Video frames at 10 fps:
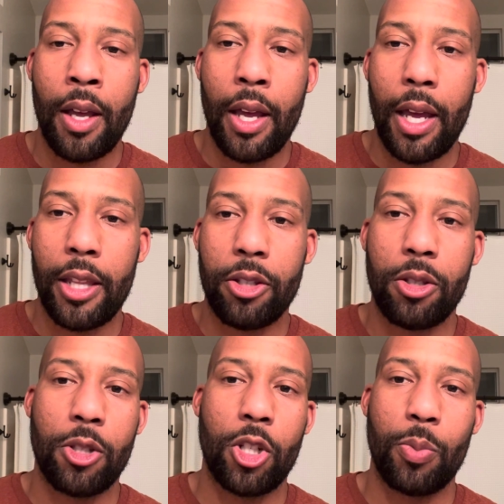And this
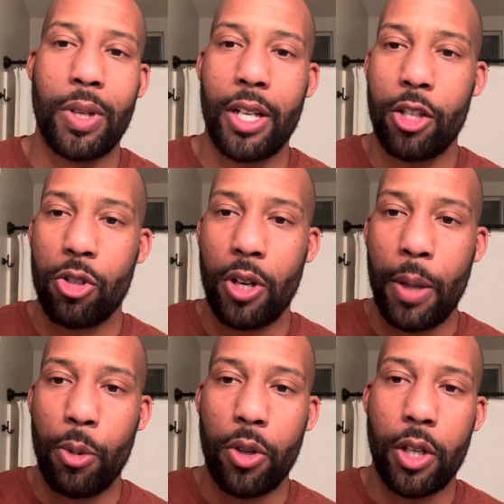is just because you're
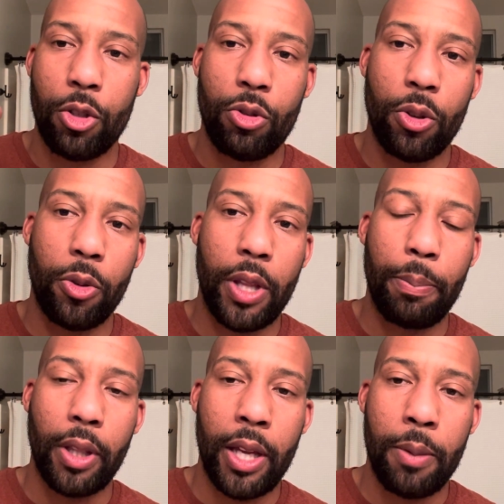able to control the
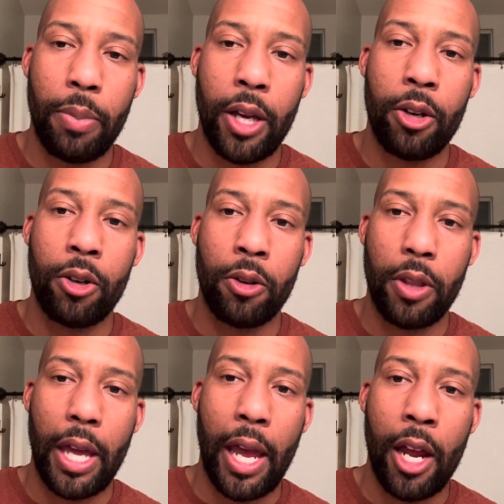blade better,
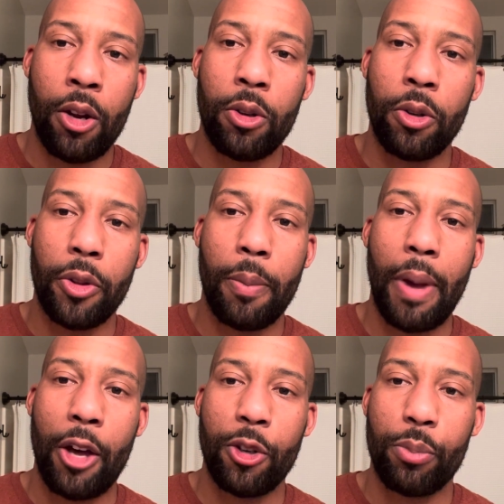the angle, the
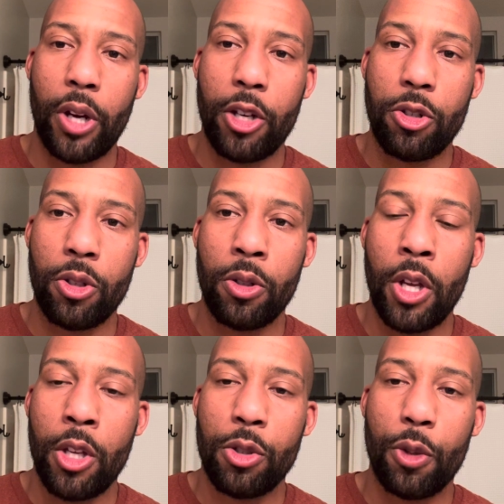amount of pressure.
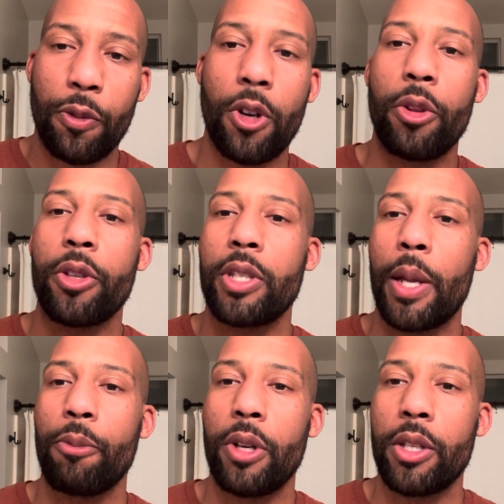So for all the
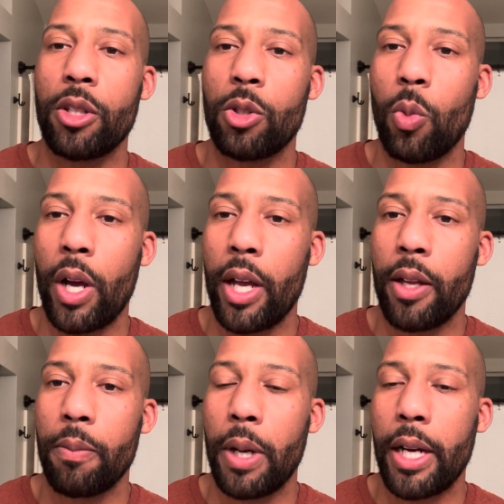same reasons
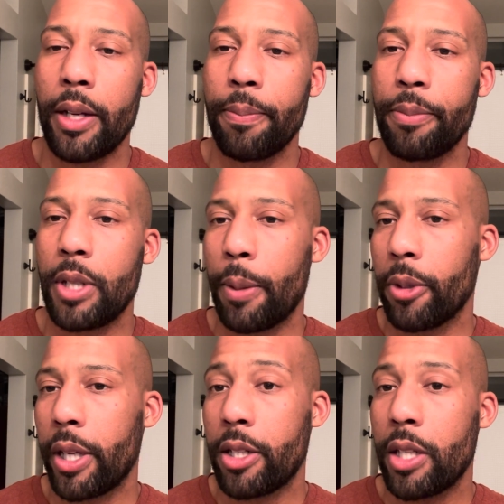why
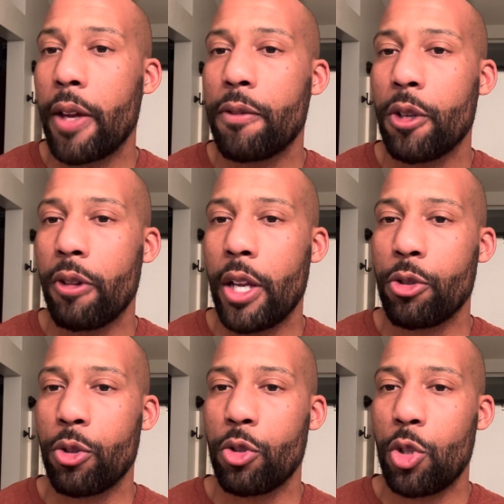double-edged safety
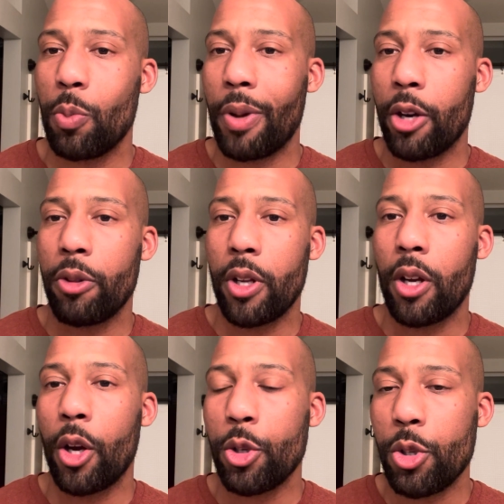razors do better than
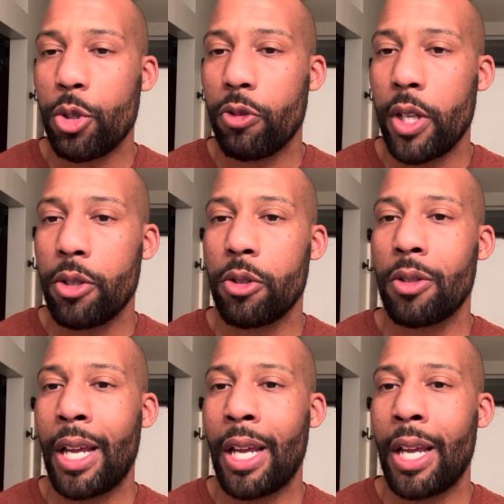cartridge razors,